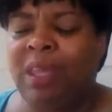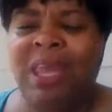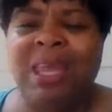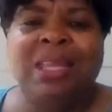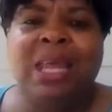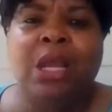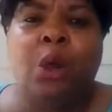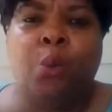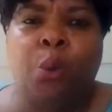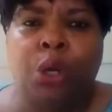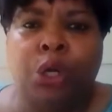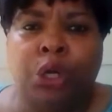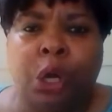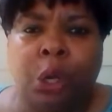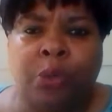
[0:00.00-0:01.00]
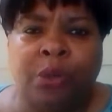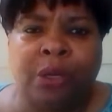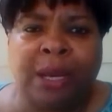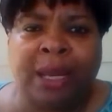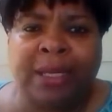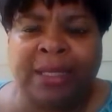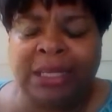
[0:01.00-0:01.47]
And they don't want to go.
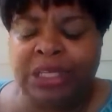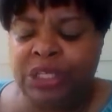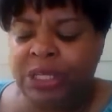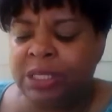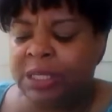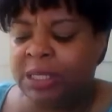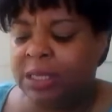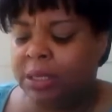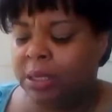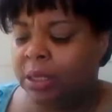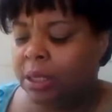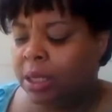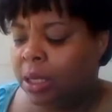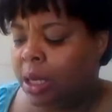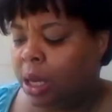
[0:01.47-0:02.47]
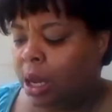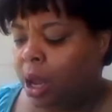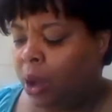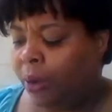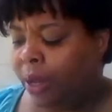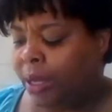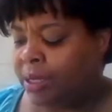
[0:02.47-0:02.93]
They're like leeches.
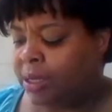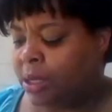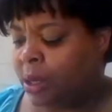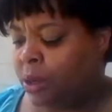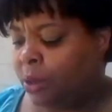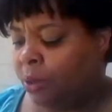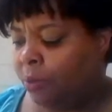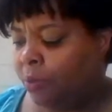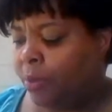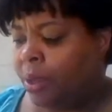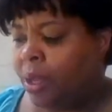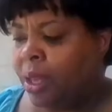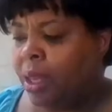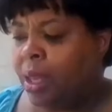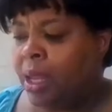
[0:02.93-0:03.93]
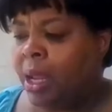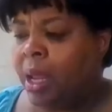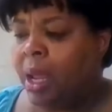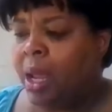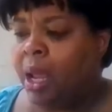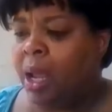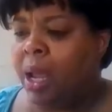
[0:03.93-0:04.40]
Okay, so
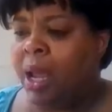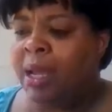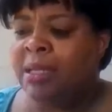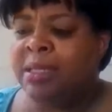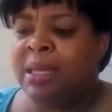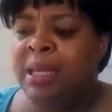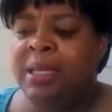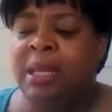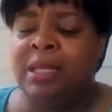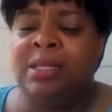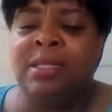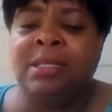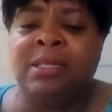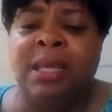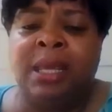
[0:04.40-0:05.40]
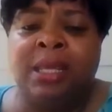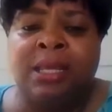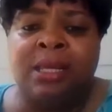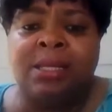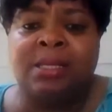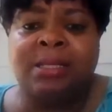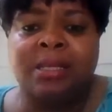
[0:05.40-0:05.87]
I said that to say
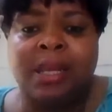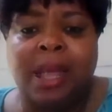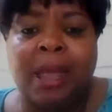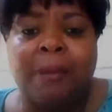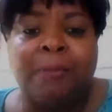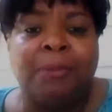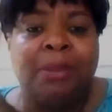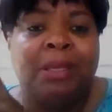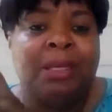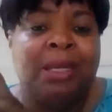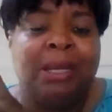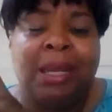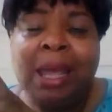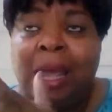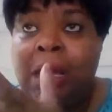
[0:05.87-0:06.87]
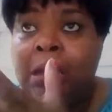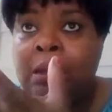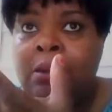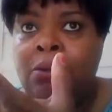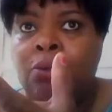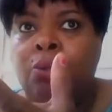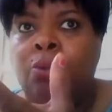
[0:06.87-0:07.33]
this. I'm looking kind
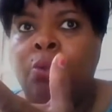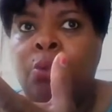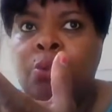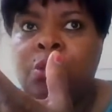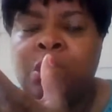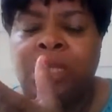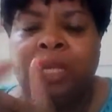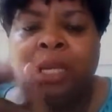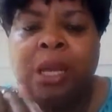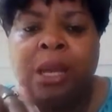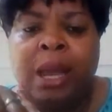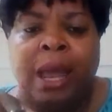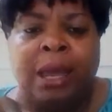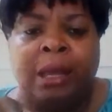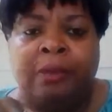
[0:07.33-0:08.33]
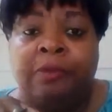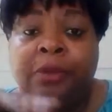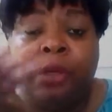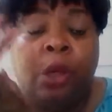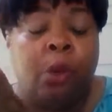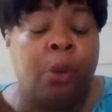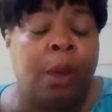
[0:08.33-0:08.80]
of woozy and out of
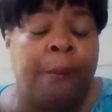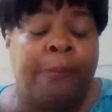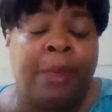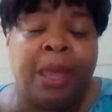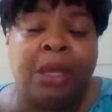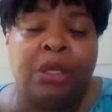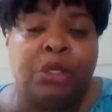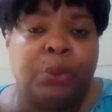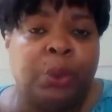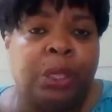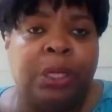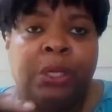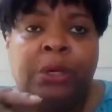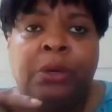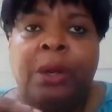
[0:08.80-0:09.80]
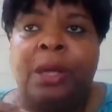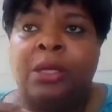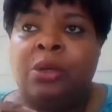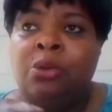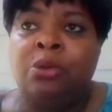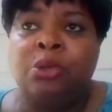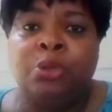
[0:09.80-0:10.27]
it. No, I'm not a drinker. I
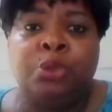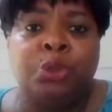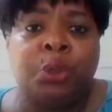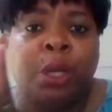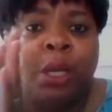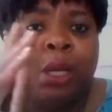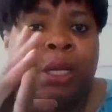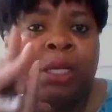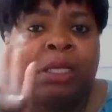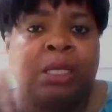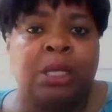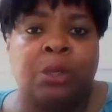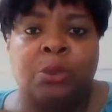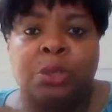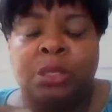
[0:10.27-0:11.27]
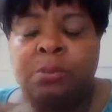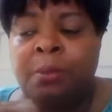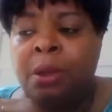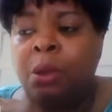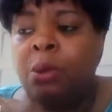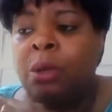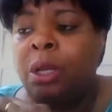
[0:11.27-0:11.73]
don't do drugs. I don't
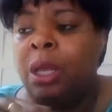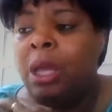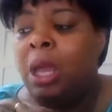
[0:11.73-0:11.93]
smoke.